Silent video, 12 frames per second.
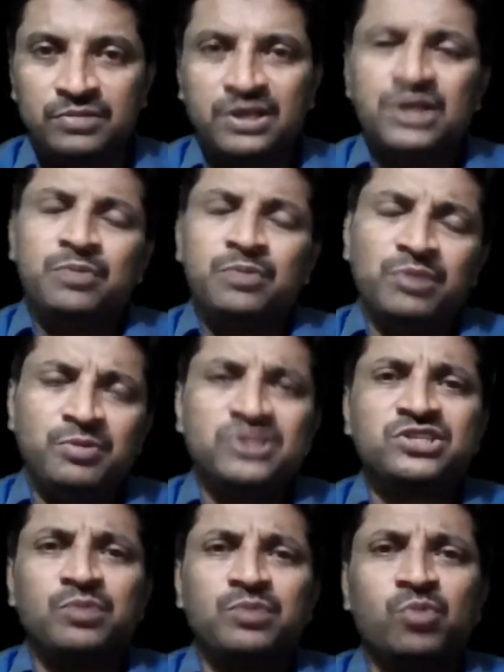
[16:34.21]
Maybe
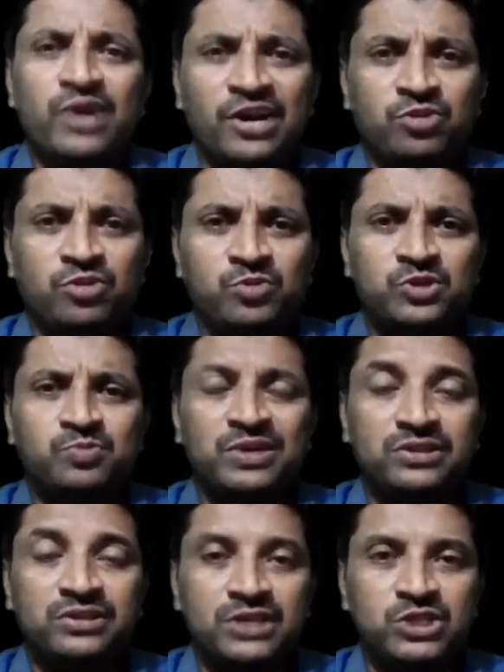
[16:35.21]
some more attributes, but
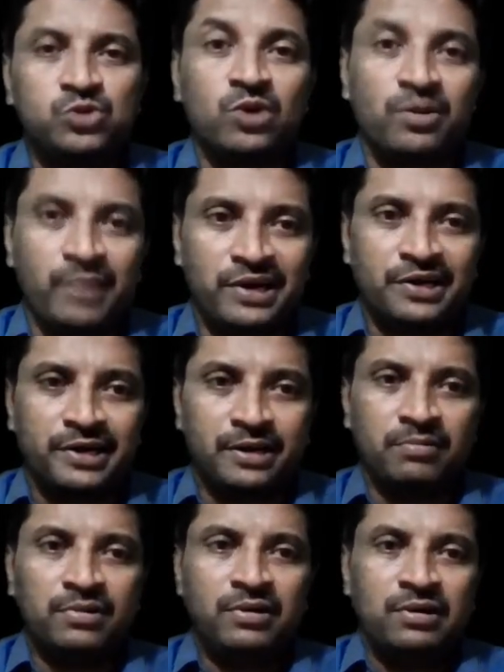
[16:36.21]
these two are mandatory.
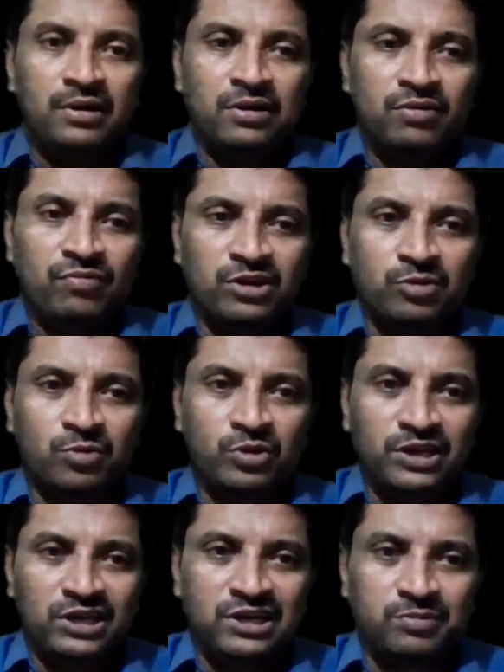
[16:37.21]
What about
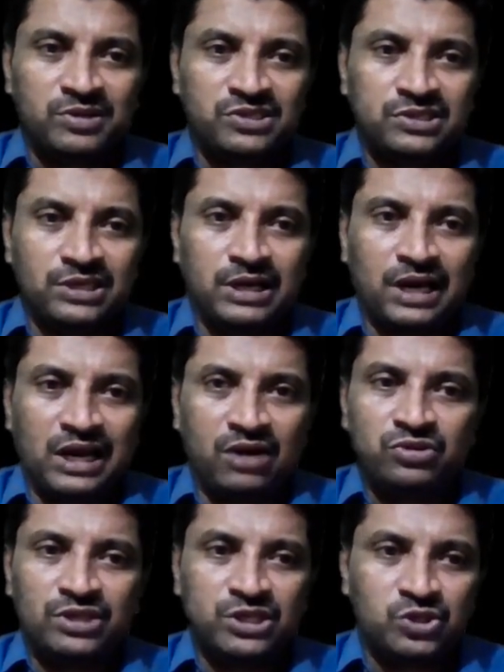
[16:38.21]
E comma C? I have
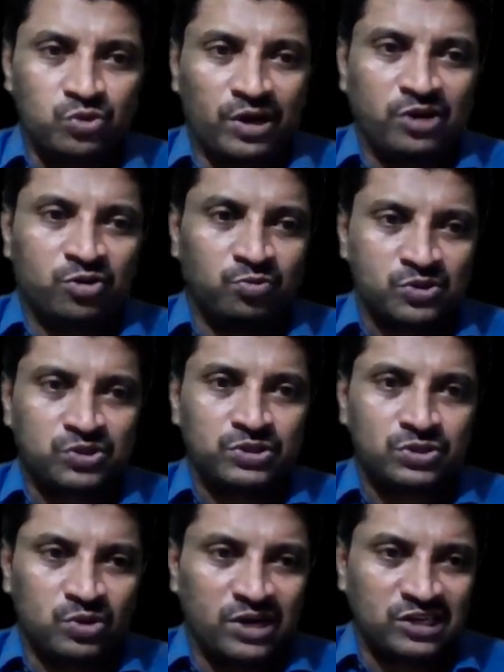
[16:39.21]
these two attributes. So
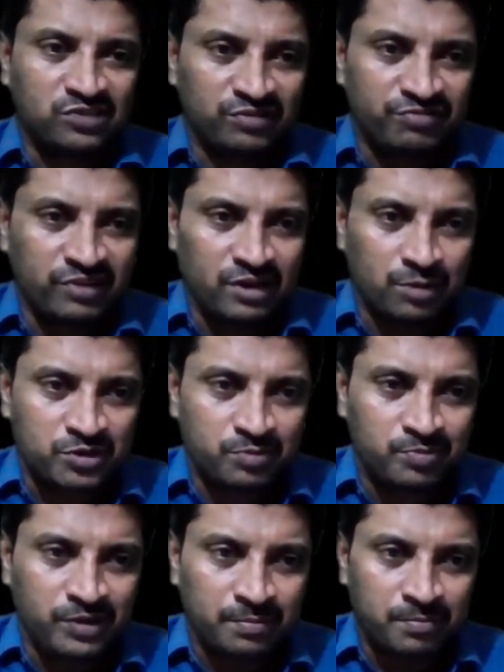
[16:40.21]
let us verify option B.